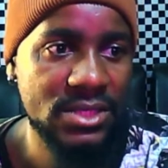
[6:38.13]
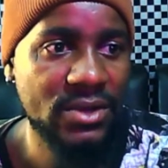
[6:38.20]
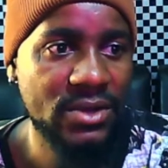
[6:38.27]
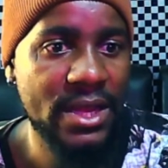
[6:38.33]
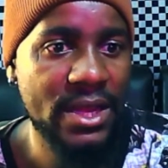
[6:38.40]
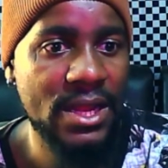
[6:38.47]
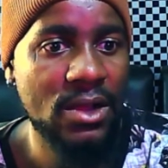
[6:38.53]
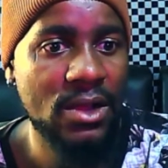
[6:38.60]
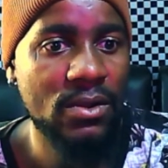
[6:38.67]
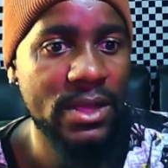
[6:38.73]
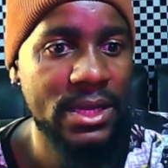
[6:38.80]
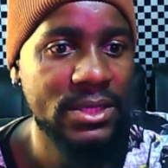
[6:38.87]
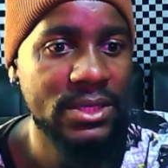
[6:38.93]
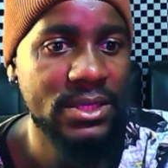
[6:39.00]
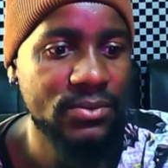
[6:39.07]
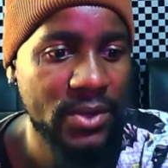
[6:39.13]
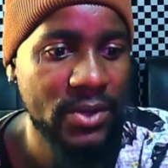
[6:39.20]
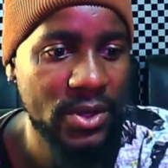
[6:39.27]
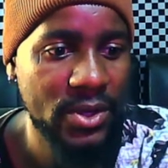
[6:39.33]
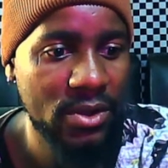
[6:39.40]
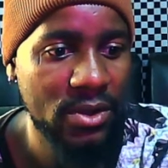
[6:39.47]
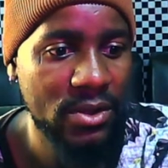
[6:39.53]
right now, and we
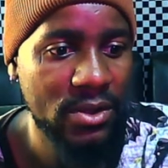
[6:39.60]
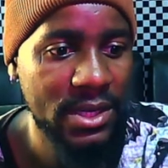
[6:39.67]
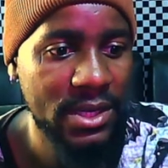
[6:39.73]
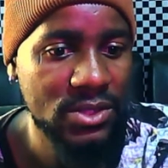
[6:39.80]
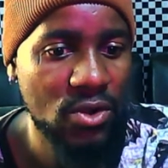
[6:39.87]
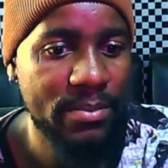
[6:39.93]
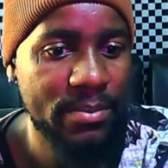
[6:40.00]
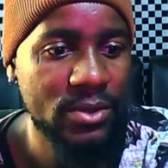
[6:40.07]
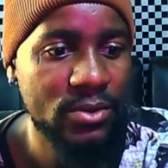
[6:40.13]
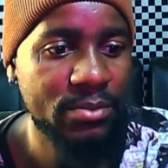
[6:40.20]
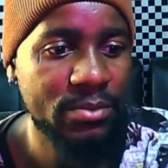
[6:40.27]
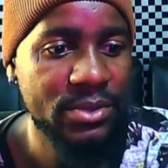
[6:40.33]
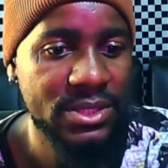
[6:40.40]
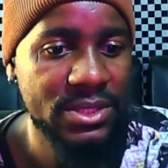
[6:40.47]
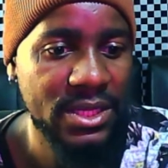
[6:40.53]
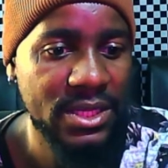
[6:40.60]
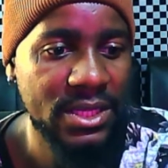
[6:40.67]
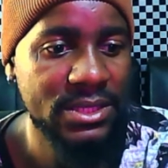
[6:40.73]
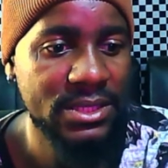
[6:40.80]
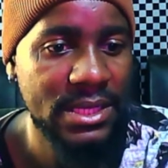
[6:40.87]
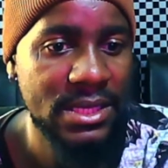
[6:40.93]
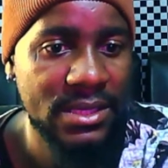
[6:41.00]
know, let's hope he will be
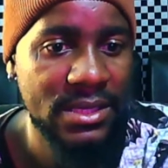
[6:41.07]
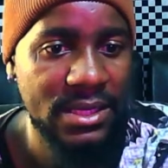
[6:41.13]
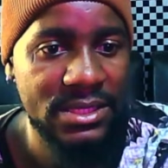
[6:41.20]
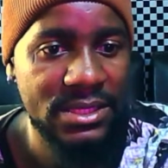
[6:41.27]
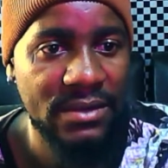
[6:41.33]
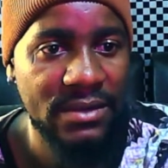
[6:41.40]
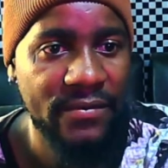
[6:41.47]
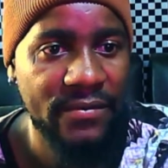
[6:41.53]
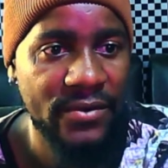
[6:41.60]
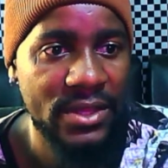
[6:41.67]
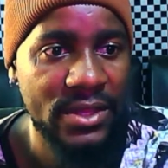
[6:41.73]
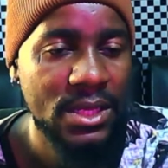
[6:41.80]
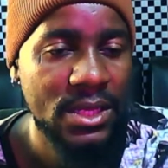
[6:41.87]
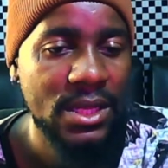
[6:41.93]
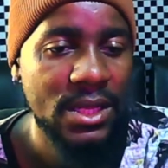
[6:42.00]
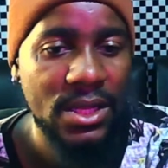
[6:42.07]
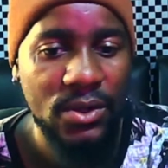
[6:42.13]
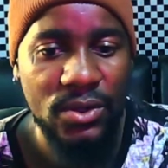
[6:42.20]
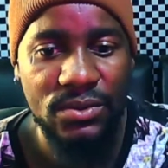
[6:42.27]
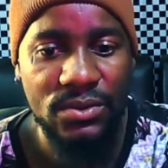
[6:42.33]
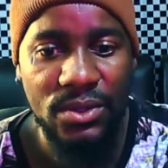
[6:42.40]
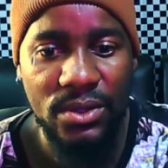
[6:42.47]
staying injury free,
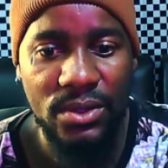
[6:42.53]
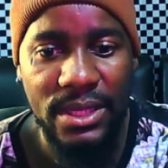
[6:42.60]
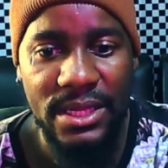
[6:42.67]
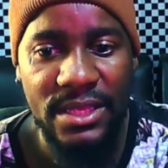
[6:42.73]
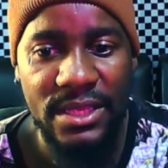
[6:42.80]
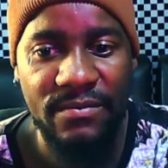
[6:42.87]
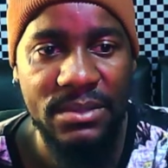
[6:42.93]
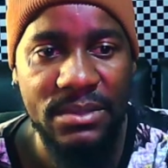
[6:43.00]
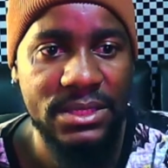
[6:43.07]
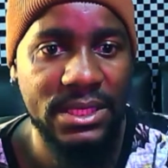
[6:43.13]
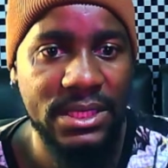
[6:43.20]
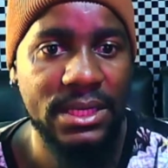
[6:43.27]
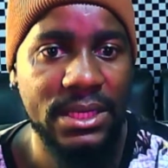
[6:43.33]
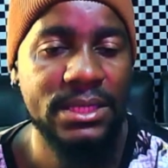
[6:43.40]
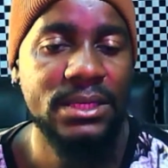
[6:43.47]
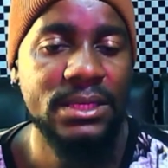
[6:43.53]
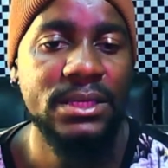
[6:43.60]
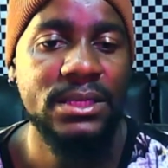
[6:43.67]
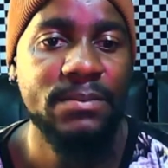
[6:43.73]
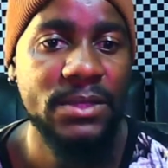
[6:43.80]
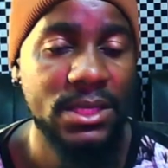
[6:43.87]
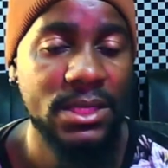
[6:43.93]
because we know that he have been struggling,
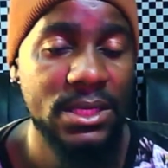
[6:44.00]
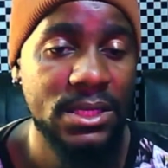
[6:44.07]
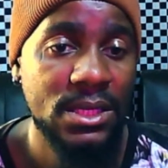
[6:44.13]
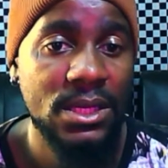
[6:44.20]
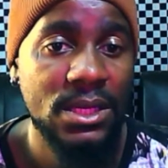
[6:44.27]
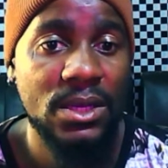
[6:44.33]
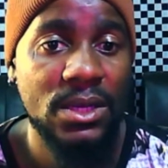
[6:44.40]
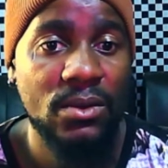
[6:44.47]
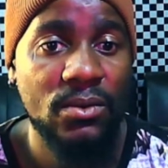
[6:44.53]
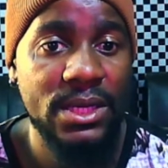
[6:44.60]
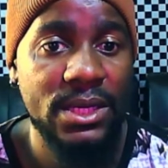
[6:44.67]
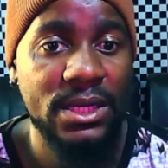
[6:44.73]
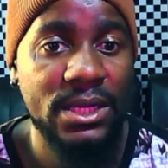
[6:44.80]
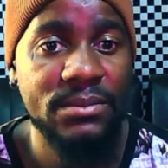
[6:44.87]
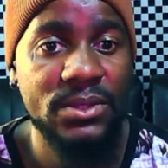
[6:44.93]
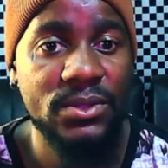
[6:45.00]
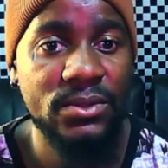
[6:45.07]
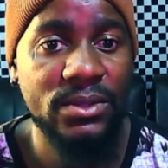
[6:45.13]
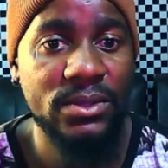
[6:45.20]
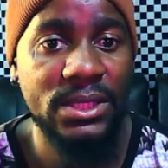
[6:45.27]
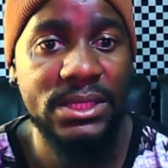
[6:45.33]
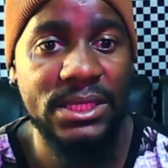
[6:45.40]
especially when it comes to
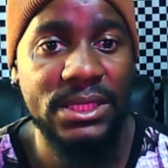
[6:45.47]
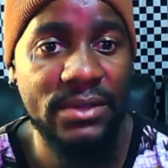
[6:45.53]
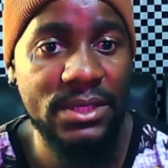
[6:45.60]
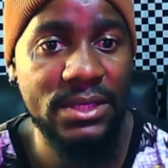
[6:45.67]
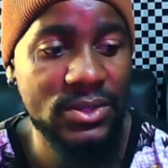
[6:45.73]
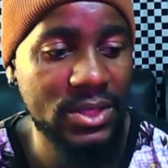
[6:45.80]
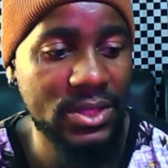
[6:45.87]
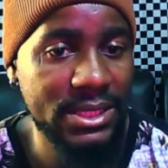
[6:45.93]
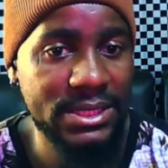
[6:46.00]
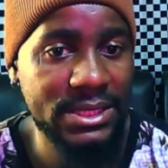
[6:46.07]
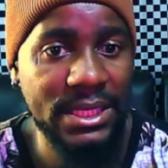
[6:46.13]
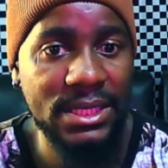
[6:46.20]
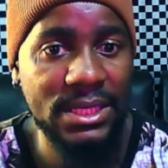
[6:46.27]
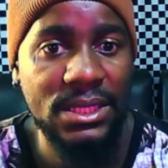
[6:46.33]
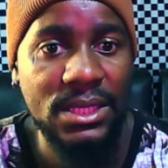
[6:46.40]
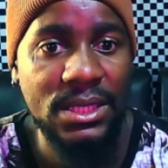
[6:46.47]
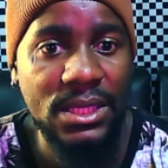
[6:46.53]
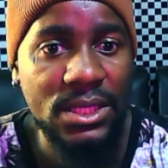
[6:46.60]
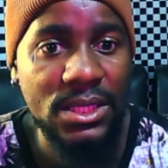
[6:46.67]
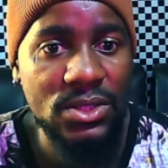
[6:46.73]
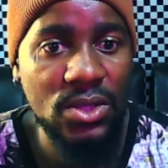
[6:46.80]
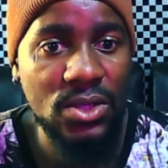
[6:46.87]
injuries. You understand?
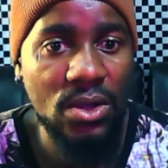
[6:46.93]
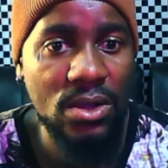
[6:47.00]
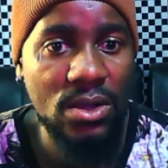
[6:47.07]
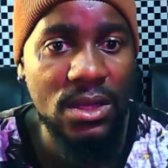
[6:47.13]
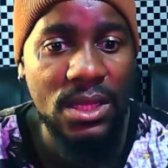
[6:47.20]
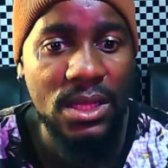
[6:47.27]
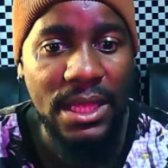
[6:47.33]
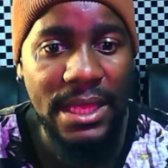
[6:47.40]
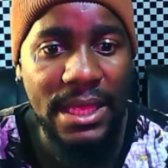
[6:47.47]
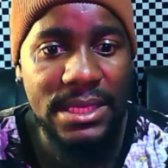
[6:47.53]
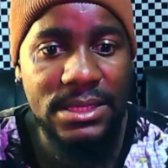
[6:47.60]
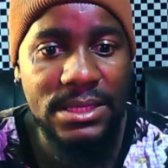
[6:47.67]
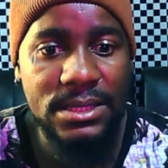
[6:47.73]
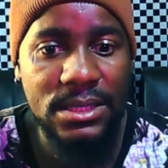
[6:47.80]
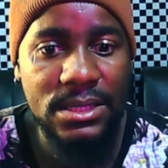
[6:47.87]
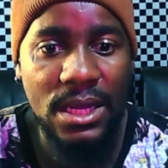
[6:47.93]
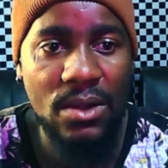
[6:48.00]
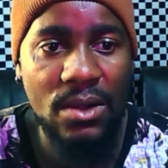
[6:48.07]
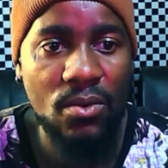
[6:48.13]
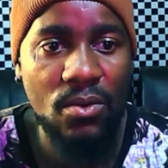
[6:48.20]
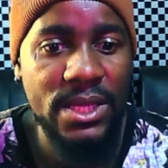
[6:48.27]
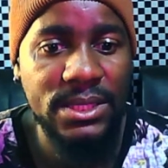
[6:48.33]
So as
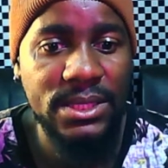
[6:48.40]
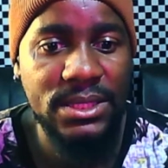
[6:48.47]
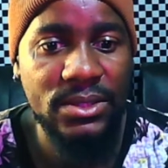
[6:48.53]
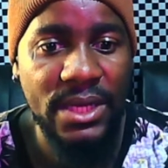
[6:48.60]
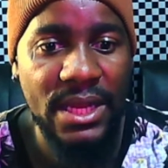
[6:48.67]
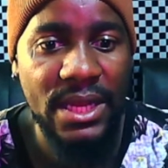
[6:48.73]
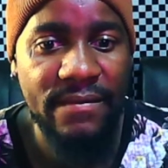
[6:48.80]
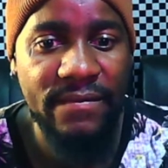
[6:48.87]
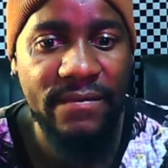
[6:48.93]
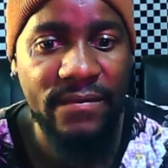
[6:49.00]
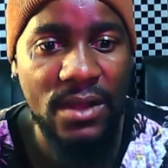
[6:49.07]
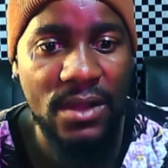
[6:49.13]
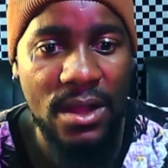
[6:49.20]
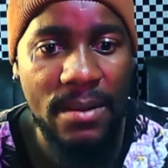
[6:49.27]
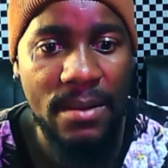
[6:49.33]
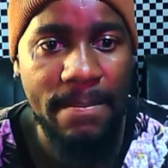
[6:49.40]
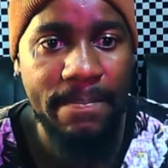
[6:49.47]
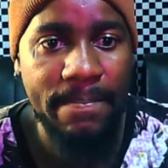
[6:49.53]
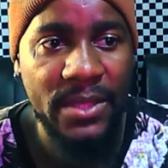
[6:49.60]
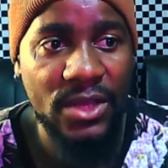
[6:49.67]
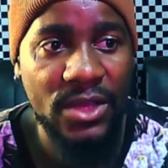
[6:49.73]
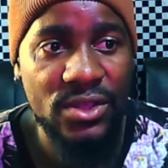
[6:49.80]
we still have,
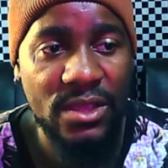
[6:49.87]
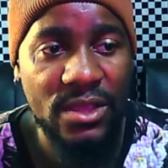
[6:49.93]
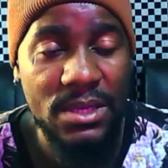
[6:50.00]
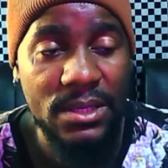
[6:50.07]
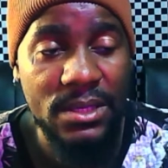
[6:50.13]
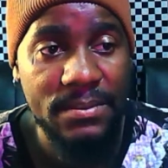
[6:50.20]
can you hear me?